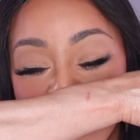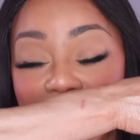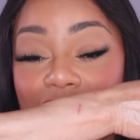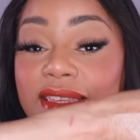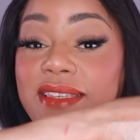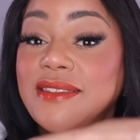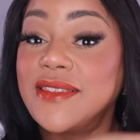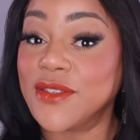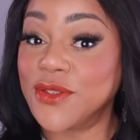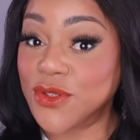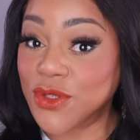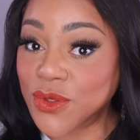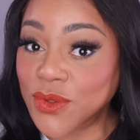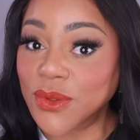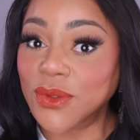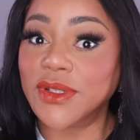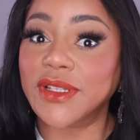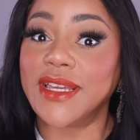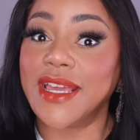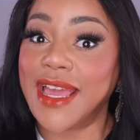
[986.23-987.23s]
This is
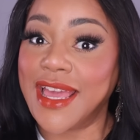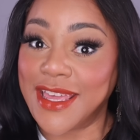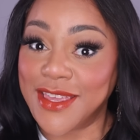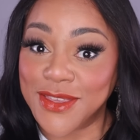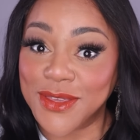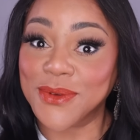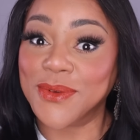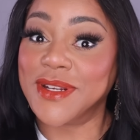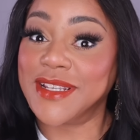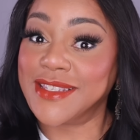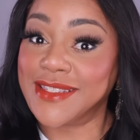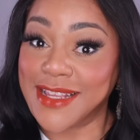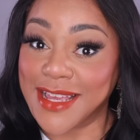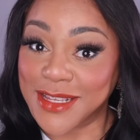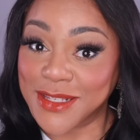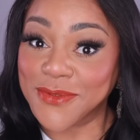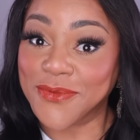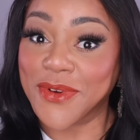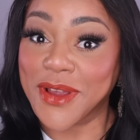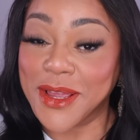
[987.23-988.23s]
truly a
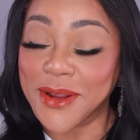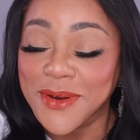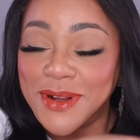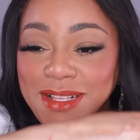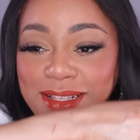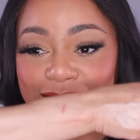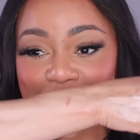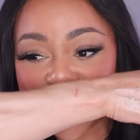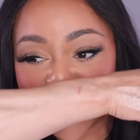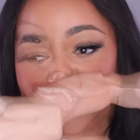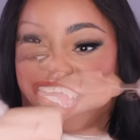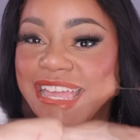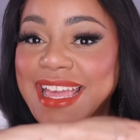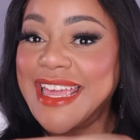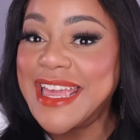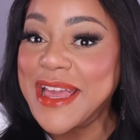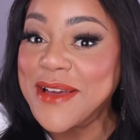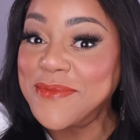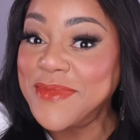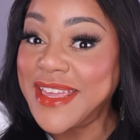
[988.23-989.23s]
unisex fragrance. I
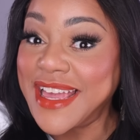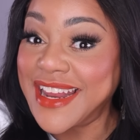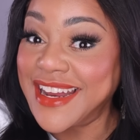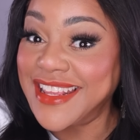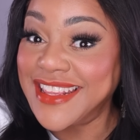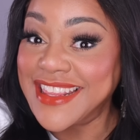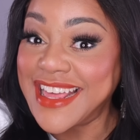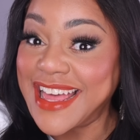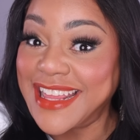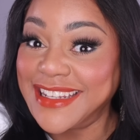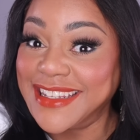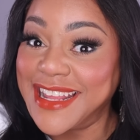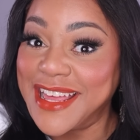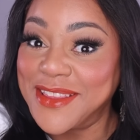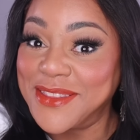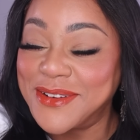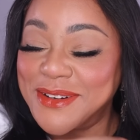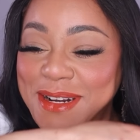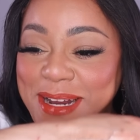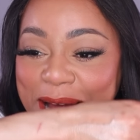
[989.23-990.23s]
am getting that leather